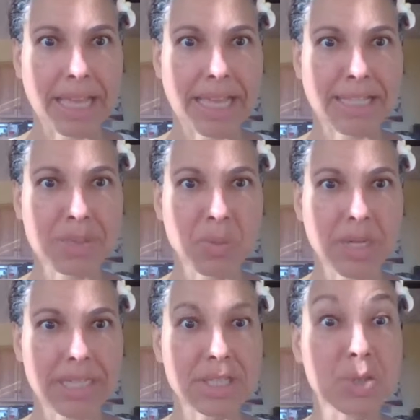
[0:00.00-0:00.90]
Guess
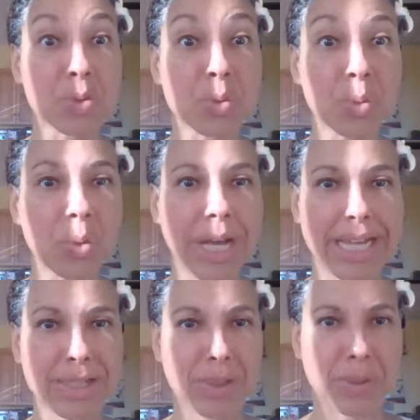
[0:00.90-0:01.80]
what? The school
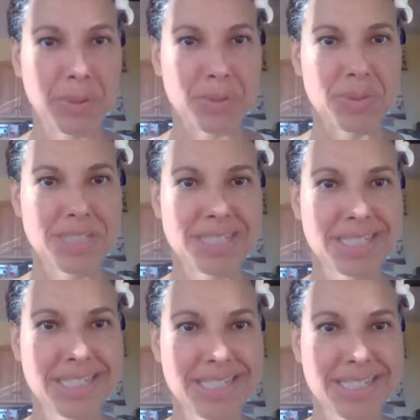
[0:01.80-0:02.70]
had closed,
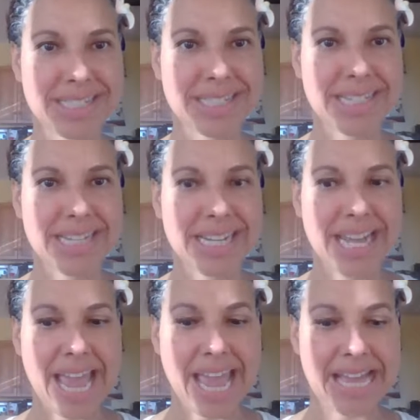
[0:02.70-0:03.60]

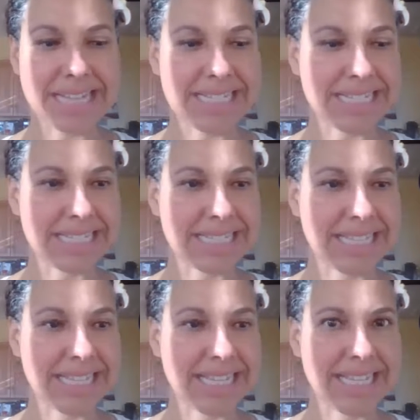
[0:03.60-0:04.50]
and
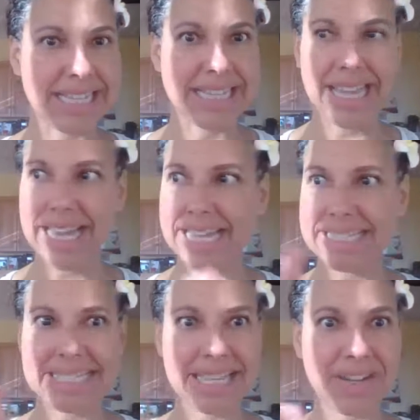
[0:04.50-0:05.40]
they
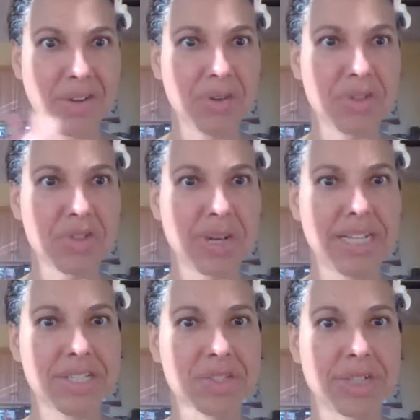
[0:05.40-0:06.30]
had sent all the
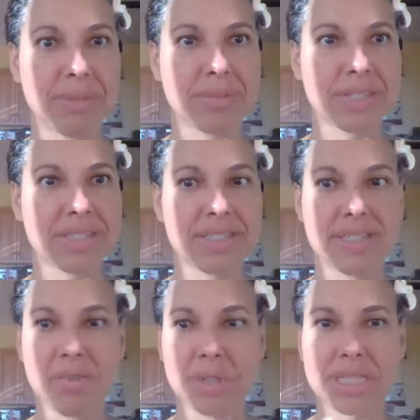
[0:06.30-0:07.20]
transcripts
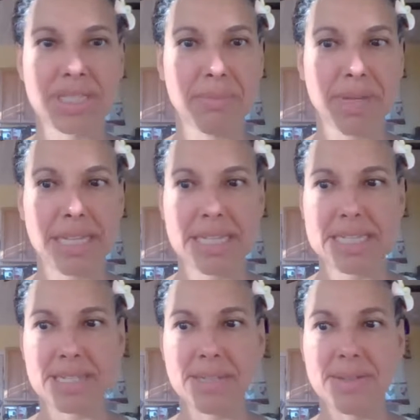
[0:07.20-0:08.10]
with somebody
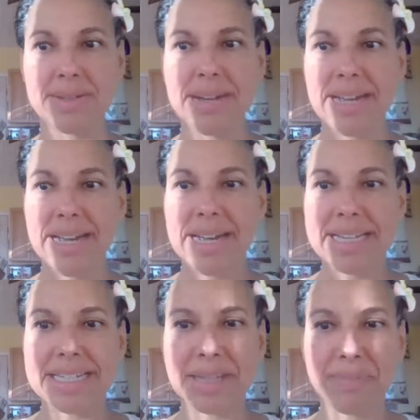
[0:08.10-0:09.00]
to
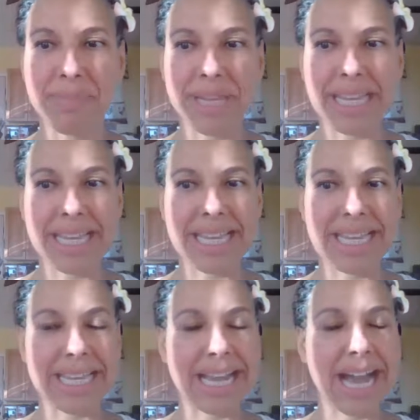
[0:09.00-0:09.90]

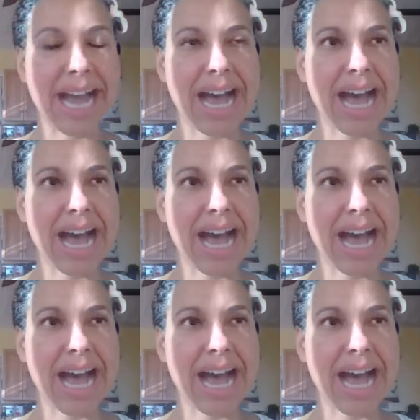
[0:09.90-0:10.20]
be